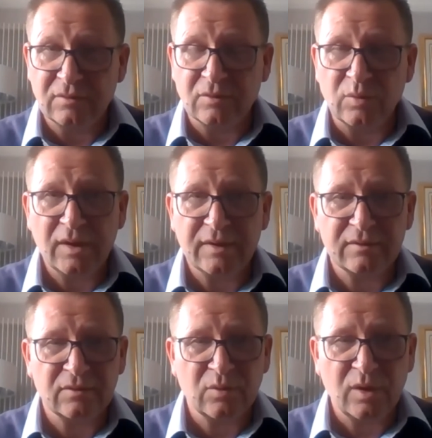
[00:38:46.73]
quite
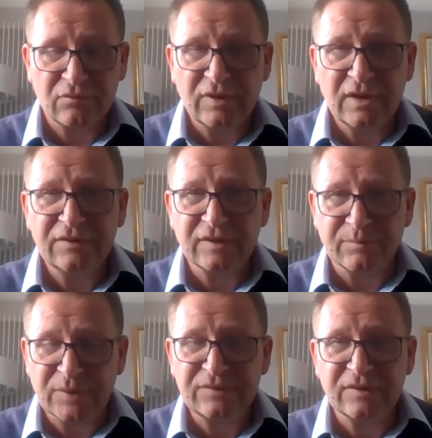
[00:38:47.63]

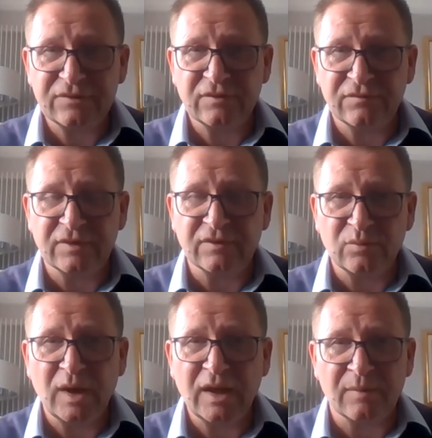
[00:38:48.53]
realistic business driven as
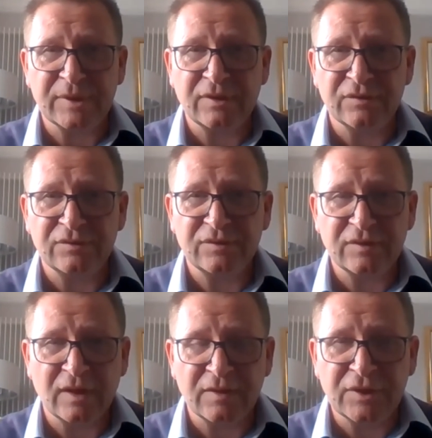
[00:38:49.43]
well, because
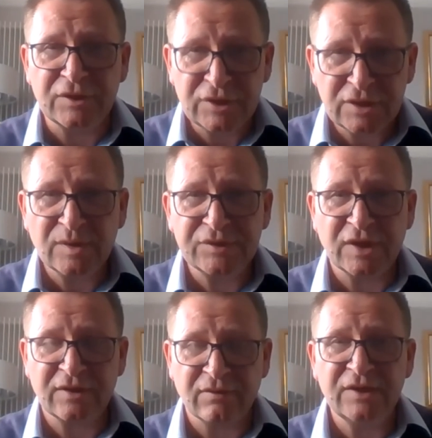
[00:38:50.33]
the newer
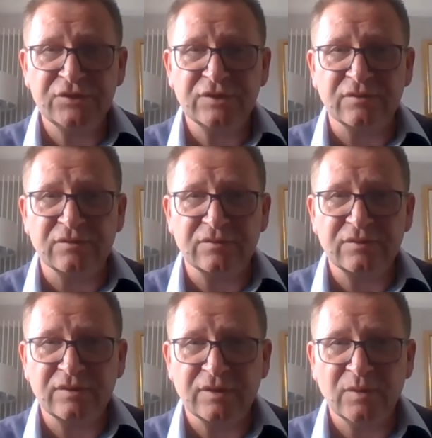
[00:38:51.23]

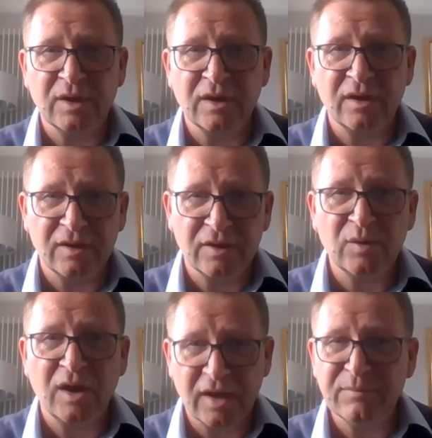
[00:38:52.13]
generations who
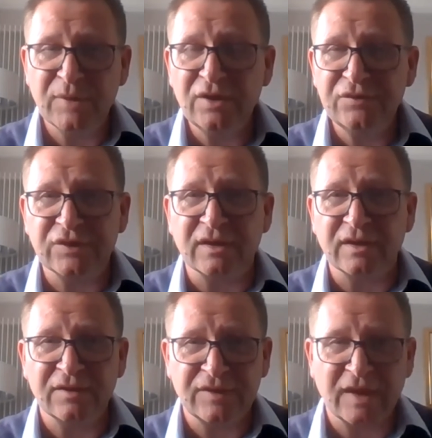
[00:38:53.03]
are emerging
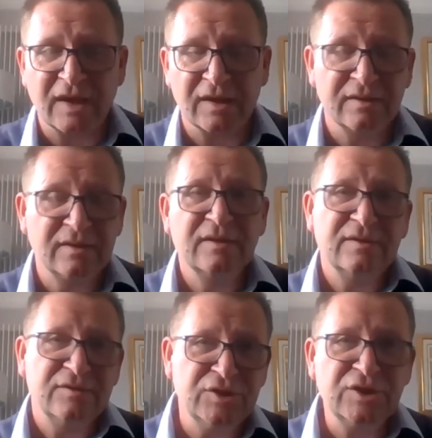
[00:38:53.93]
as our
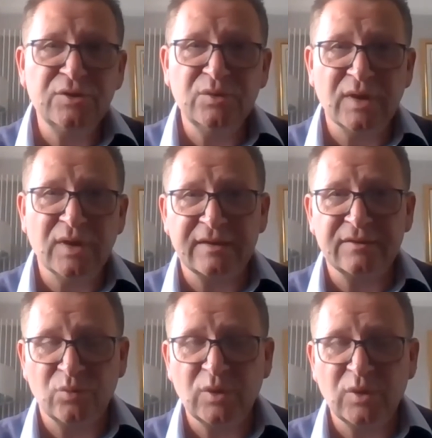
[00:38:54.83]
new
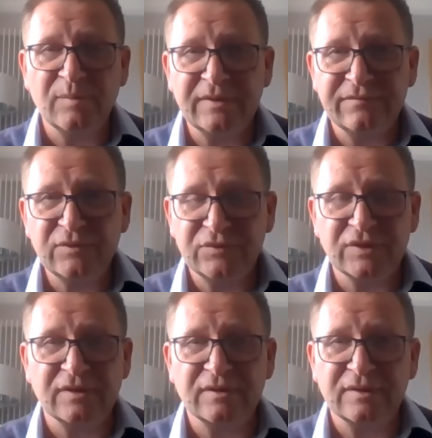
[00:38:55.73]
and will be
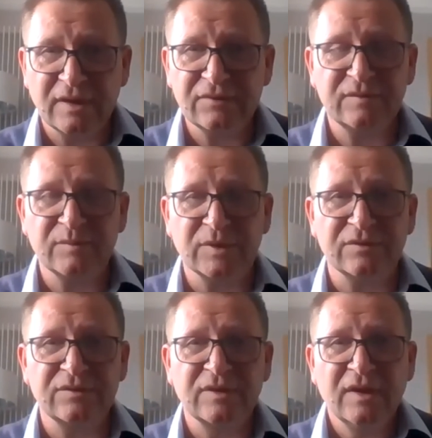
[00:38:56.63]
future
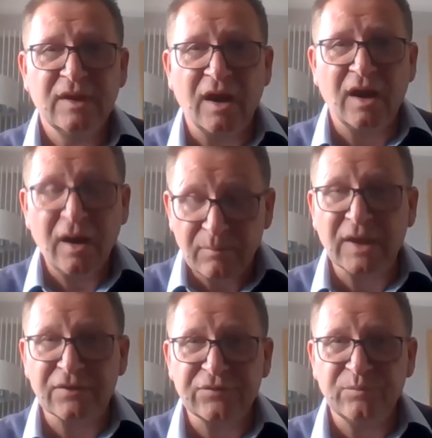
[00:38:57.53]
customers are
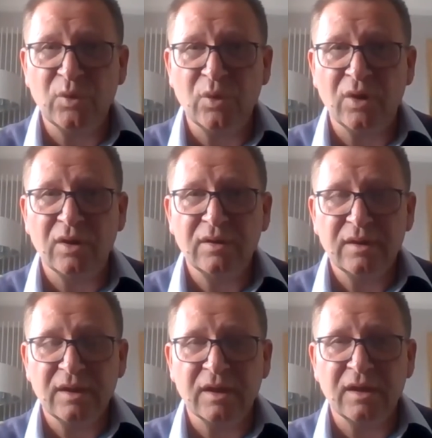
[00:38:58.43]
much more
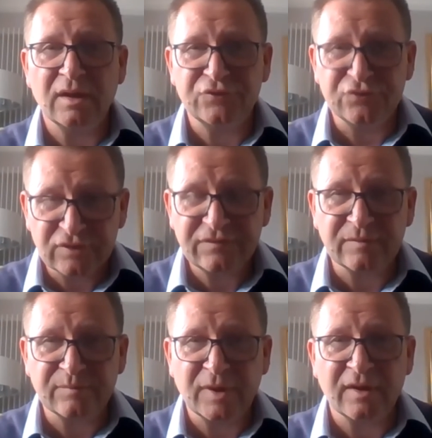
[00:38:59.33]

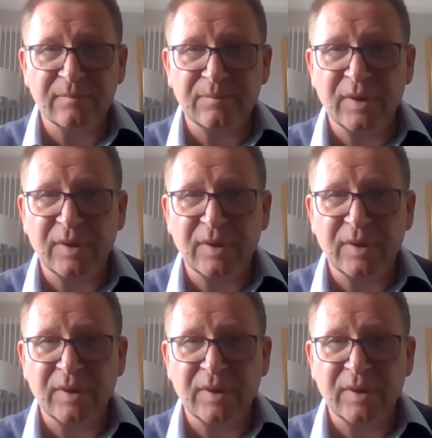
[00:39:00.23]
driven by